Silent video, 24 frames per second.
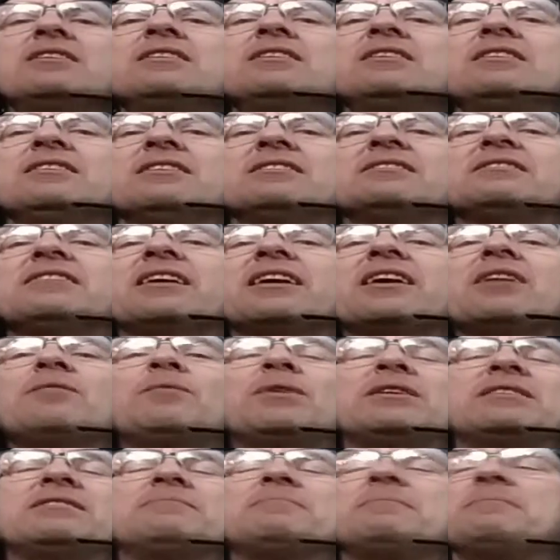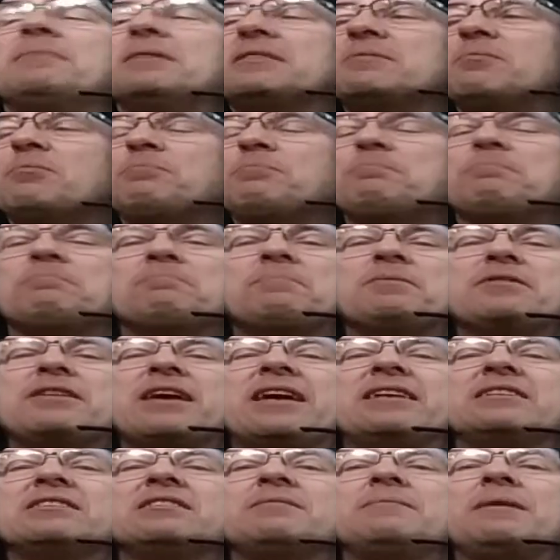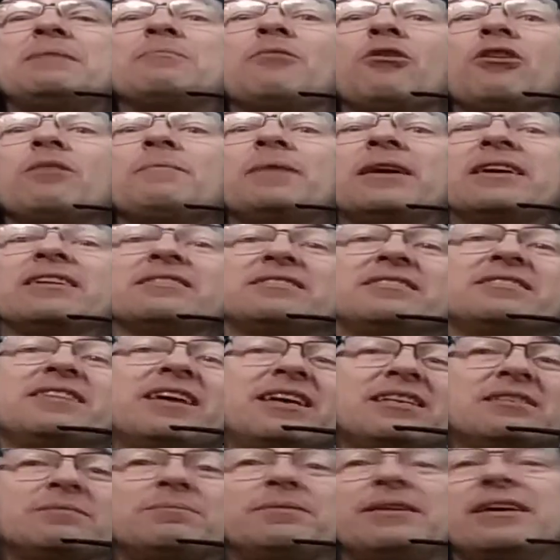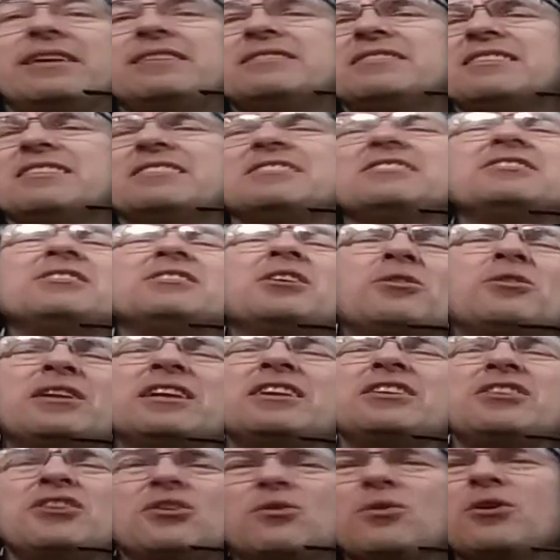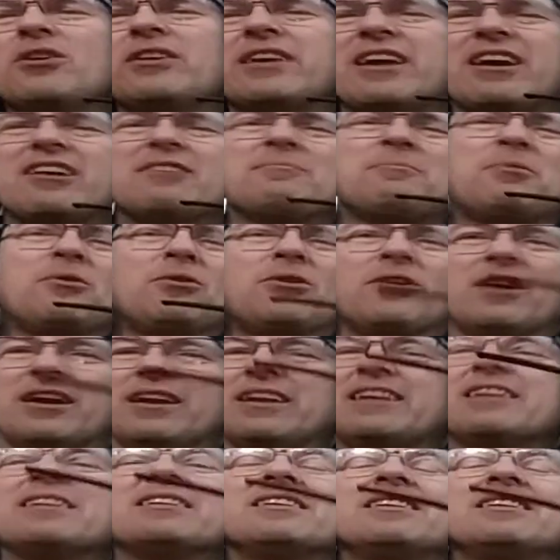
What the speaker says: The second one pertains to me more because it takes place at a snowed-in Newark airport.